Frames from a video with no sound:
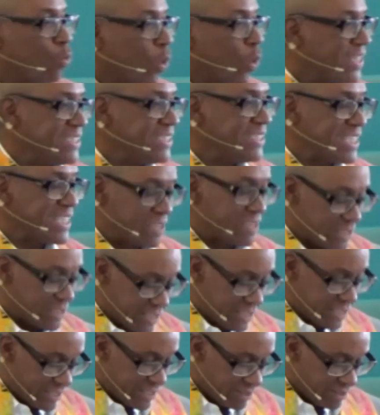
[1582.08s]
and
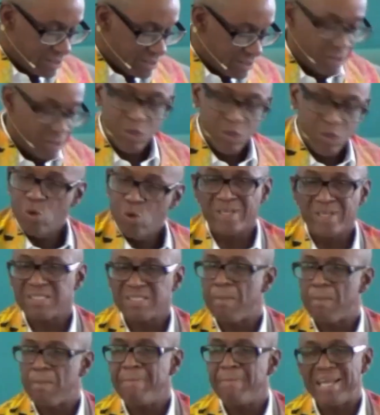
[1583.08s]
dignity was a
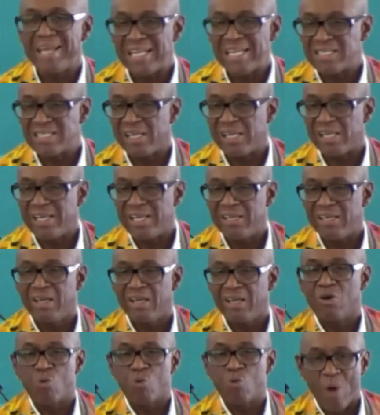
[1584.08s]
measly
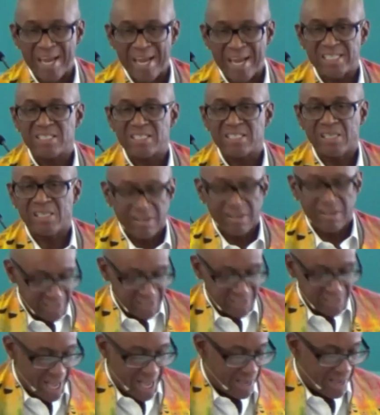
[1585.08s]
waste of
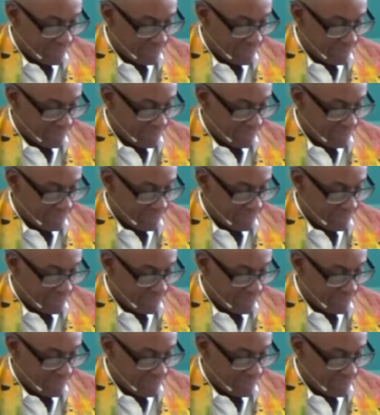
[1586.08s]
time.